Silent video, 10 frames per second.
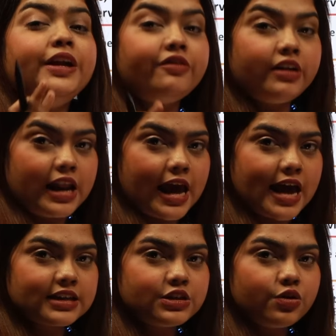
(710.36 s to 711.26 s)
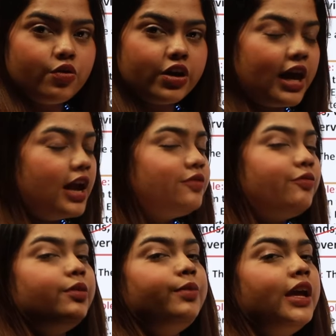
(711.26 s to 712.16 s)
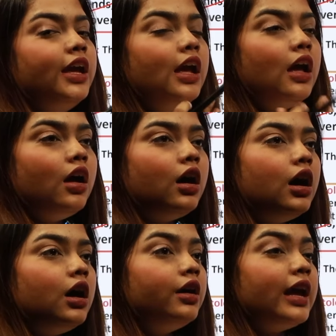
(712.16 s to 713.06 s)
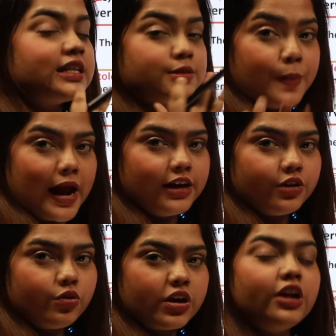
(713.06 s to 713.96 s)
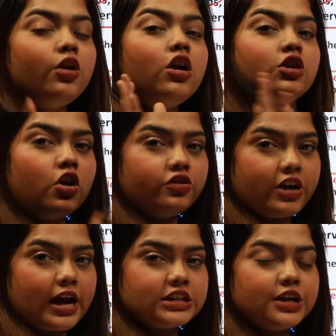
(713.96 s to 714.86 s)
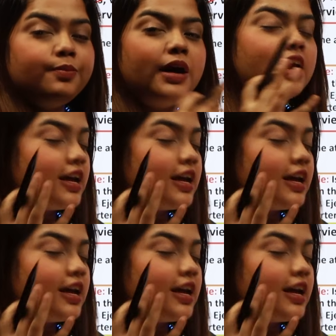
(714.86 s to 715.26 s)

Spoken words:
be relaxed. Okay, it will be expand. Okay, not contraction but